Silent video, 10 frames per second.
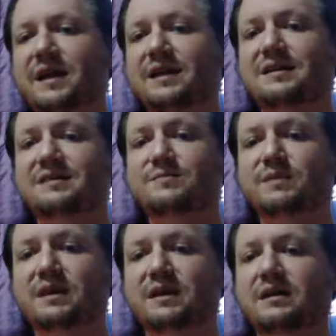can
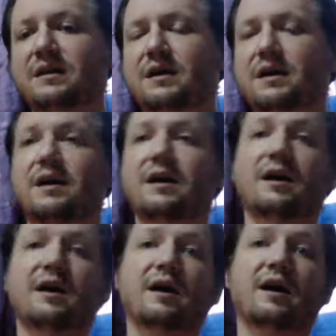explain
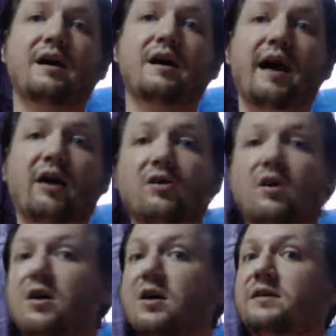
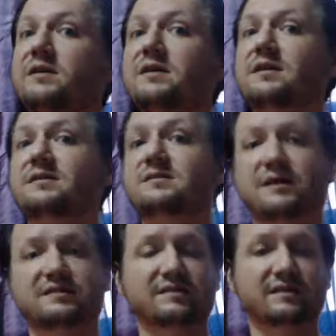alcohol is
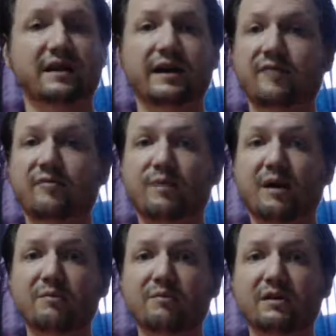not something I have a
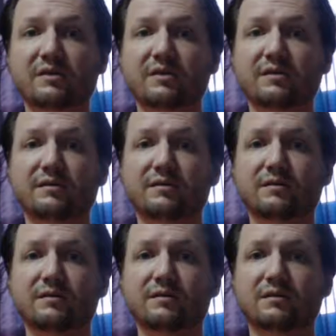problem with.
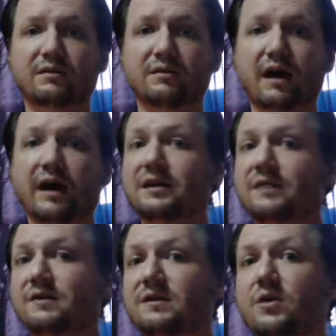I can
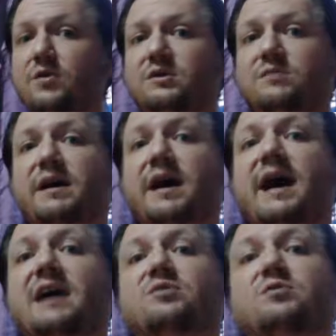even go into my
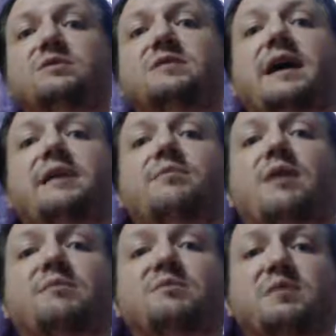actual diet
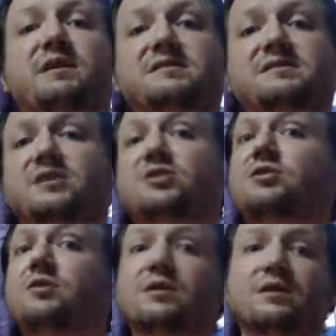problems where I can say
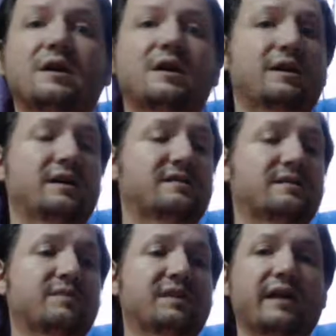sugar is
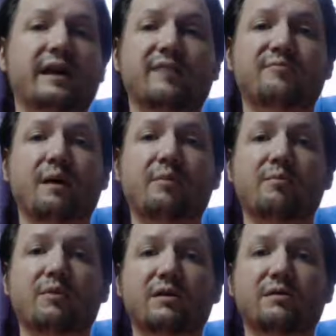something that I have problem
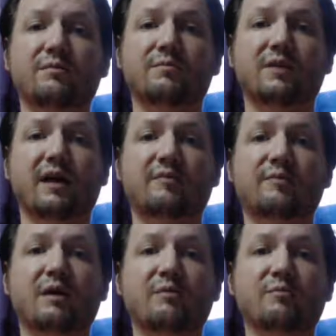with, have a
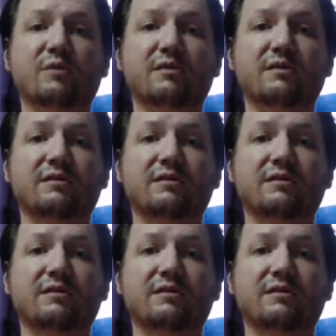problem with.